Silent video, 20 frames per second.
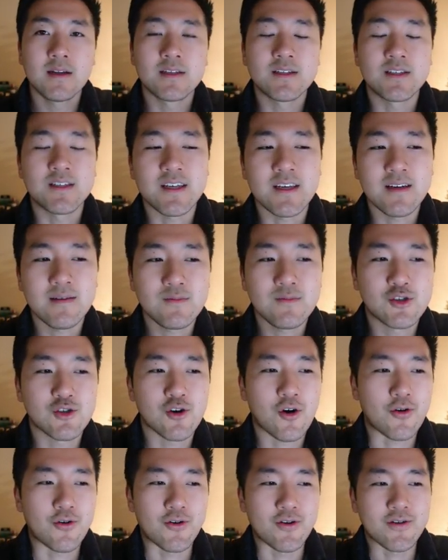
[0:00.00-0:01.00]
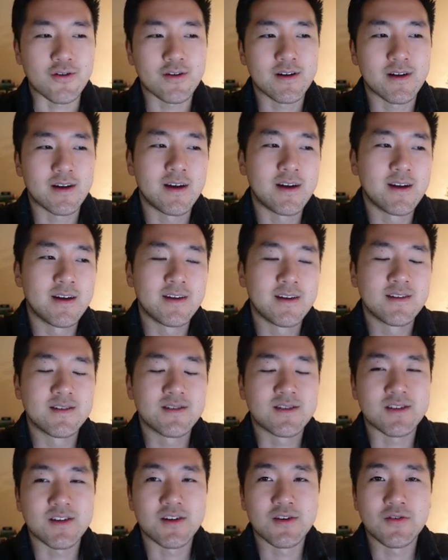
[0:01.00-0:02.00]
Team charter.
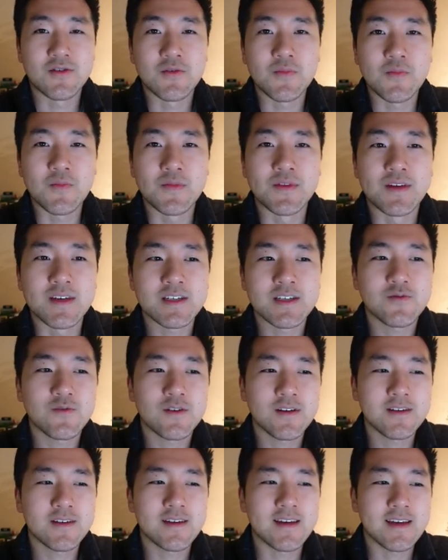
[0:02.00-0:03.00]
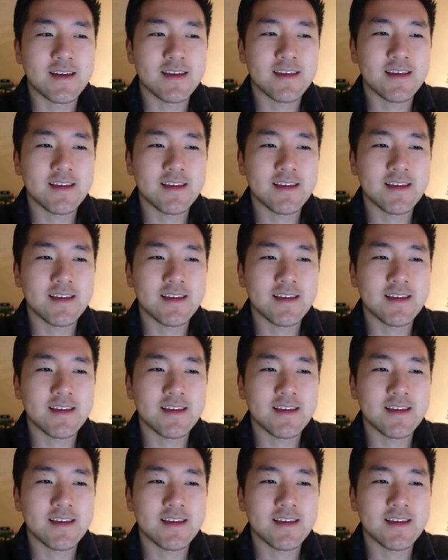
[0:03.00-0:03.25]
So this one